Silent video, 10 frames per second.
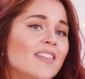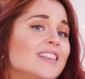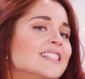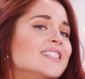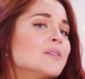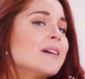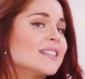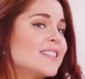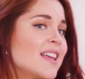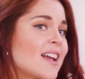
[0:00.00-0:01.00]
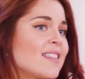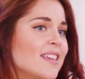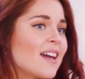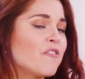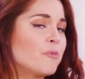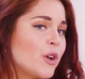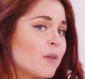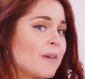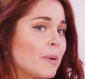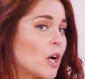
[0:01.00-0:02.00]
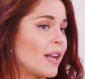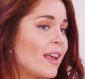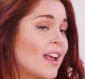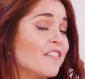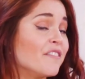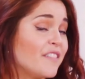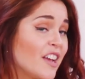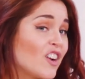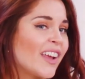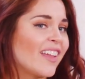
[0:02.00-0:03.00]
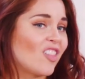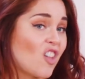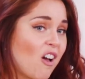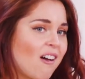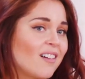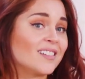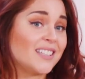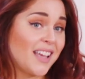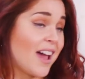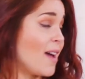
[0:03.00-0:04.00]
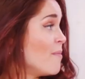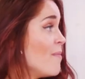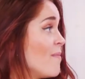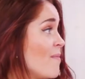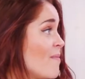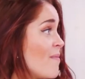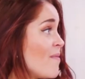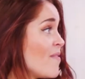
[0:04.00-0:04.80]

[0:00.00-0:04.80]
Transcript: this is the best thing I think I've put on my body in a very long time. Yeah. I